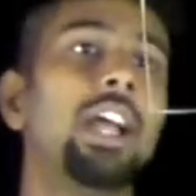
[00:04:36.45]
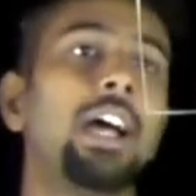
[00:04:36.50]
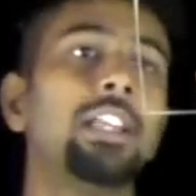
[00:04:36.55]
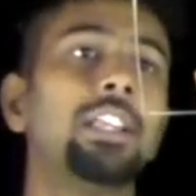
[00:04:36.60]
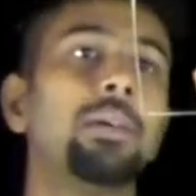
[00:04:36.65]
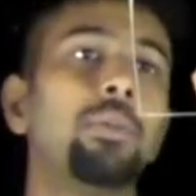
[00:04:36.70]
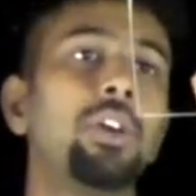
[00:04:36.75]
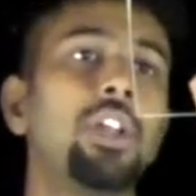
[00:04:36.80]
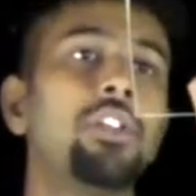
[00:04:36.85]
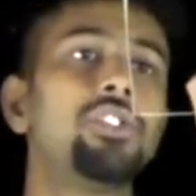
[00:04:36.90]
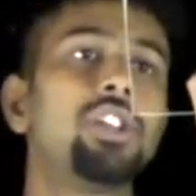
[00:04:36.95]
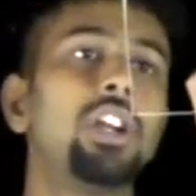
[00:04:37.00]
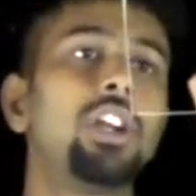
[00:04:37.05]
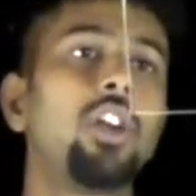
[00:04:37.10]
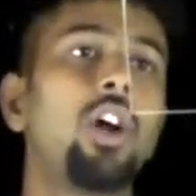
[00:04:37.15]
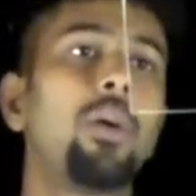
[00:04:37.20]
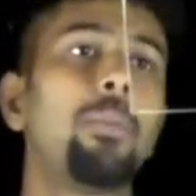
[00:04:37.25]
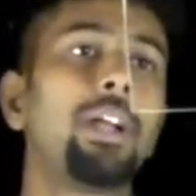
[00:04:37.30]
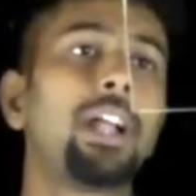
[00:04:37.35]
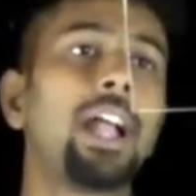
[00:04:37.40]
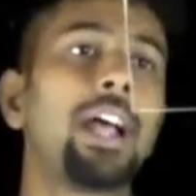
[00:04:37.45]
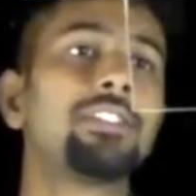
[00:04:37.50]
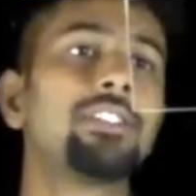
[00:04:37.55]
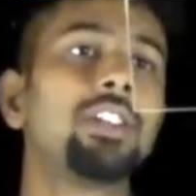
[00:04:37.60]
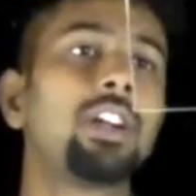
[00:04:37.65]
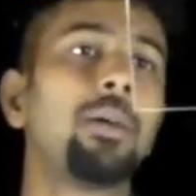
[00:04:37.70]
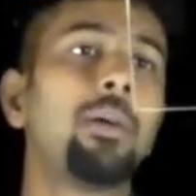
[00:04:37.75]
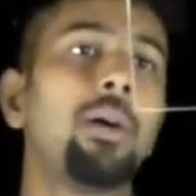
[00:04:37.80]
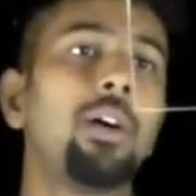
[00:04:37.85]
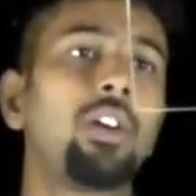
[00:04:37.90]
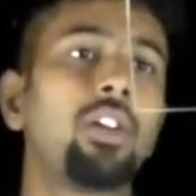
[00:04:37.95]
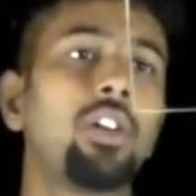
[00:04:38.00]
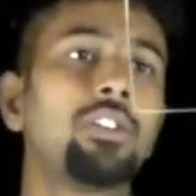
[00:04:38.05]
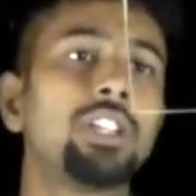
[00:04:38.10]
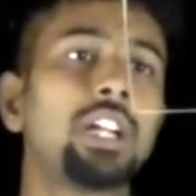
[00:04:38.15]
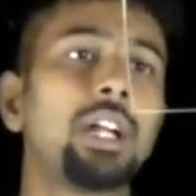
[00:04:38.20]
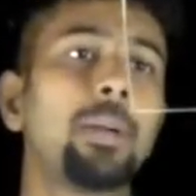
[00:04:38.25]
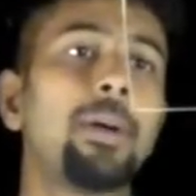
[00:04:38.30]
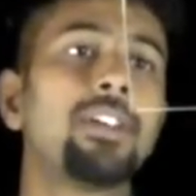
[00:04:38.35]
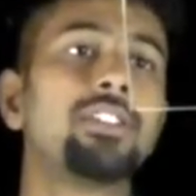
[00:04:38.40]
and the potential drop across the
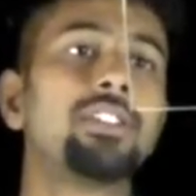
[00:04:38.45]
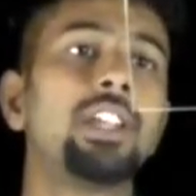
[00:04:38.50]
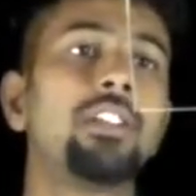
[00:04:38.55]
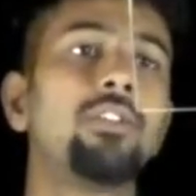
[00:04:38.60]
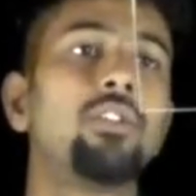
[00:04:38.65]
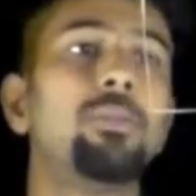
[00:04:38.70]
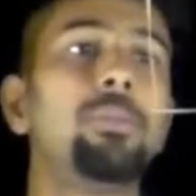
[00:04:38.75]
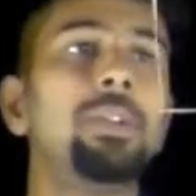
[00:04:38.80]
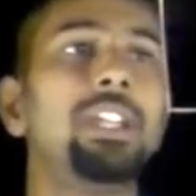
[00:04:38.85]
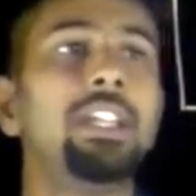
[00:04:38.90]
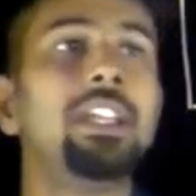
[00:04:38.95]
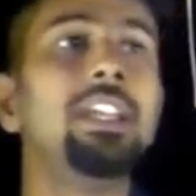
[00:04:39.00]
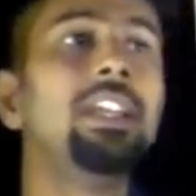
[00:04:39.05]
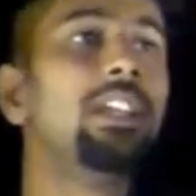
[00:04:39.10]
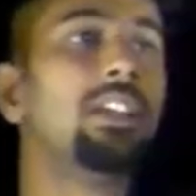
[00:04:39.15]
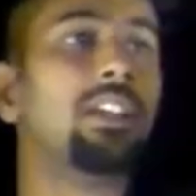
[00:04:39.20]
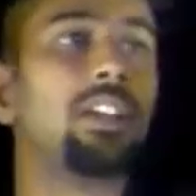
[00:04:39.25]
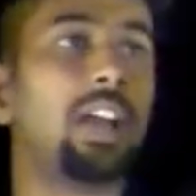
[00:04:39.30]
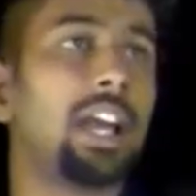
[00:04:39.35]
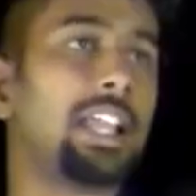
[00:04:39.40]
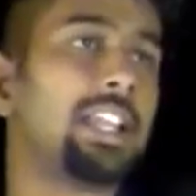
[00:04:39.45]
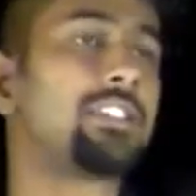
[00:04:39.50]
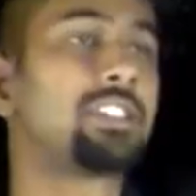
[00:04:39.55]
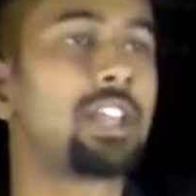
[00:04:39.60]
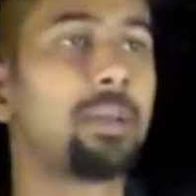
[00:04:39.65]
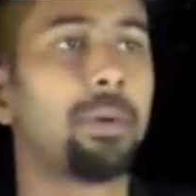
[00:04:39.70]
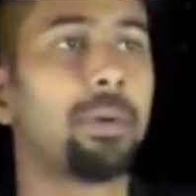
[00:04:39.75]
capacitor would be E, and